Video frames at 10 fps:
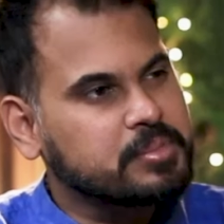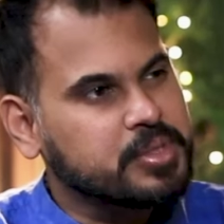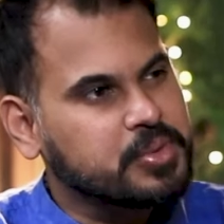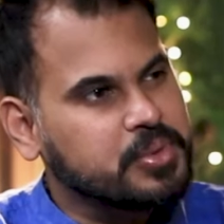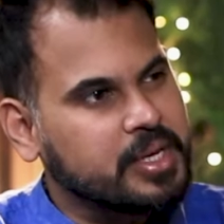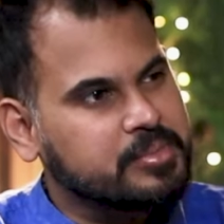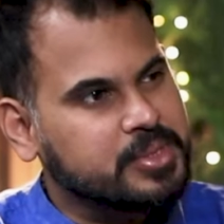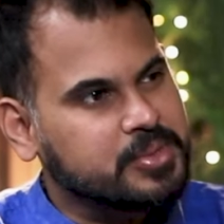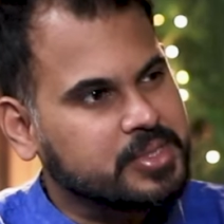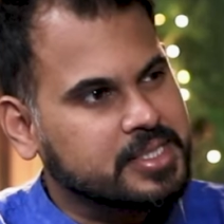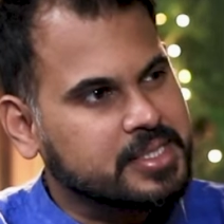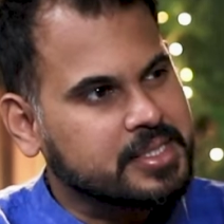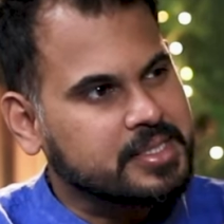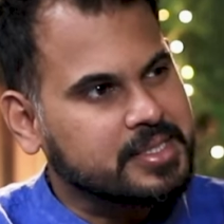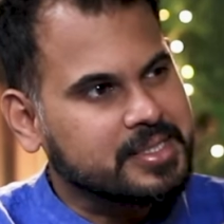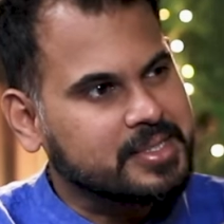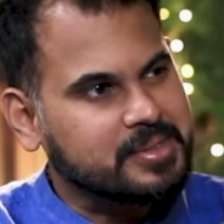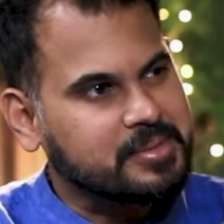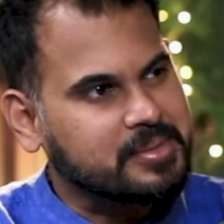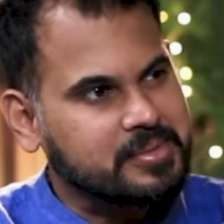new names to this
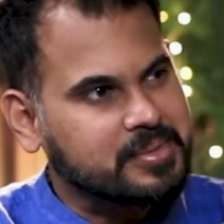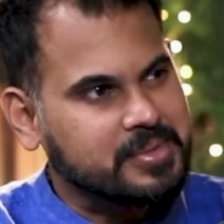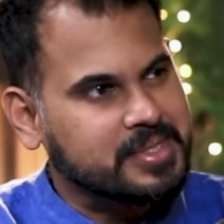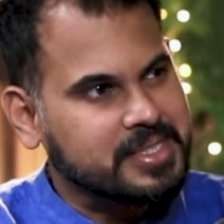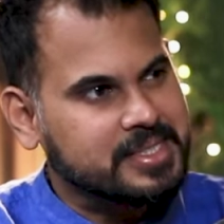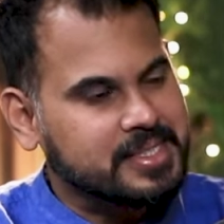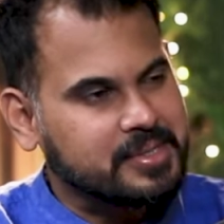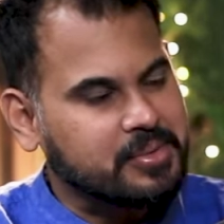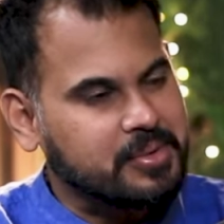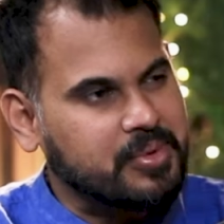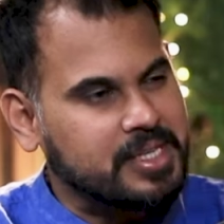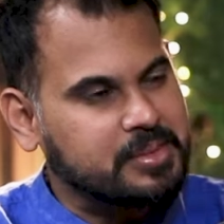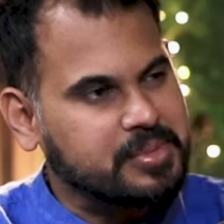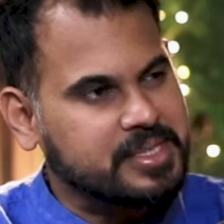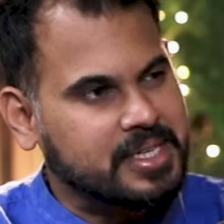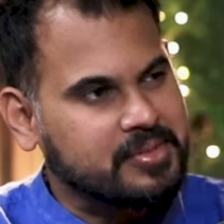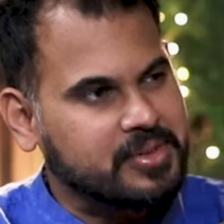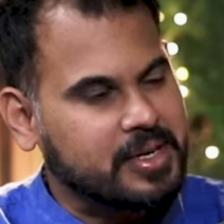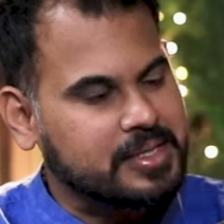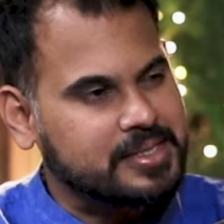Vata Pitta
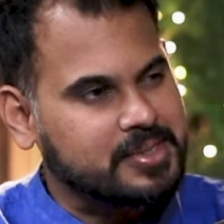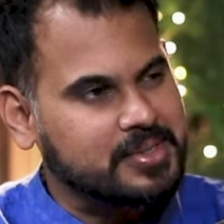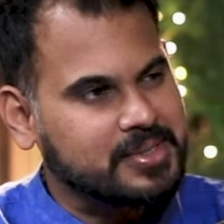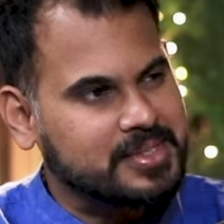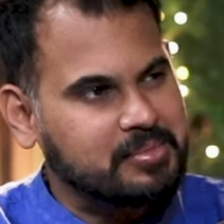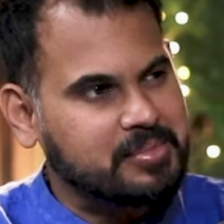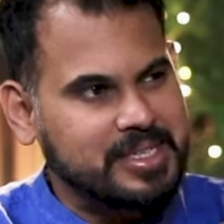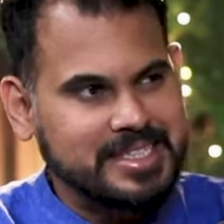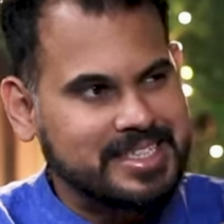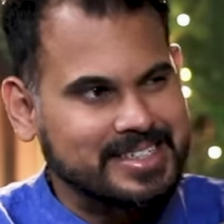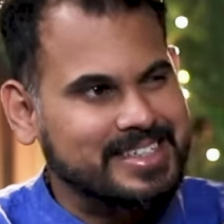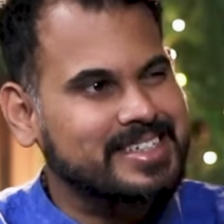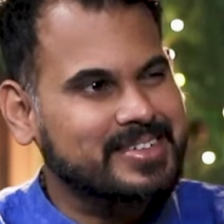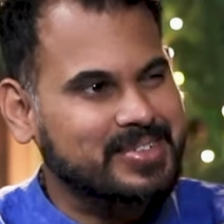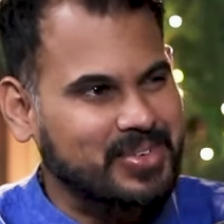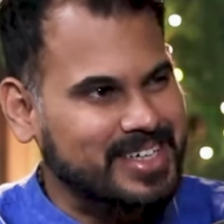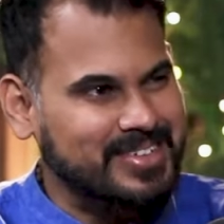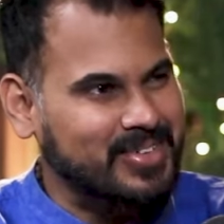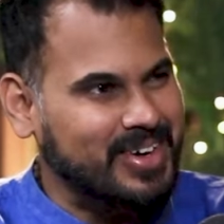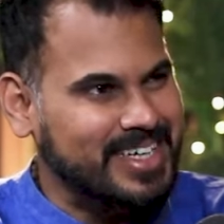Kaphas, no? What
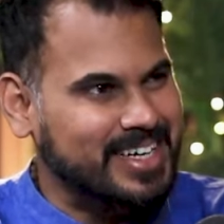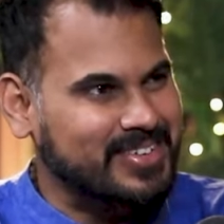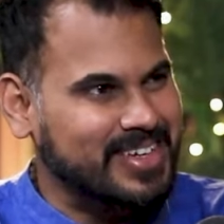kapha?